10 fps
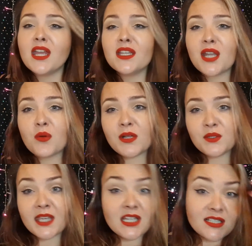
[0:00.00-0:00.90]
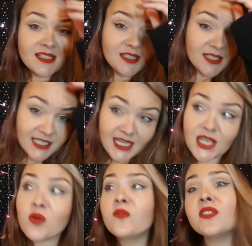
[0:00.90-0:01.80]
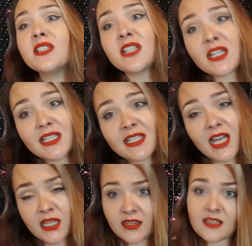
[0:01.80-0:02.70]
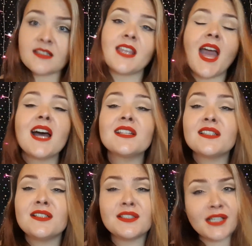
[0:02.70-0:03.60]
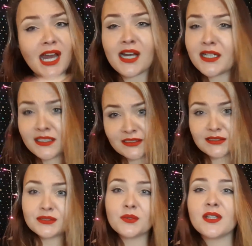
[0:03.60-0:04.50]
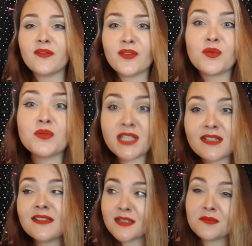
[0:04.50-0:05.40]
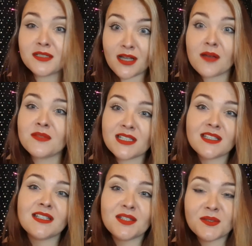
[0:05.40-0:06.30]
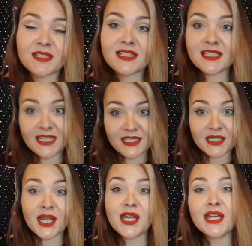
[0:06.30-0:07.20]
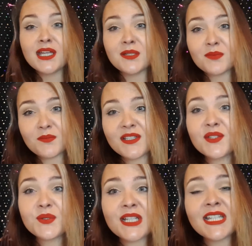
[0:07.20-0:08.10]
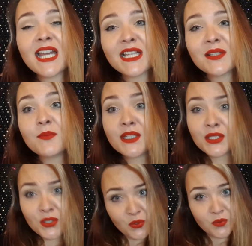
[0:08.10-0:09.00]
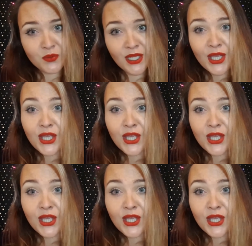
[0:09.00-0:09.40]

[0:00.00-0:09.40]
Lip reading: Now, while you cannot stay overnight at this castle, there are quite a few hotels that will accommodate and you can stay there. But Mr. Ryan has been known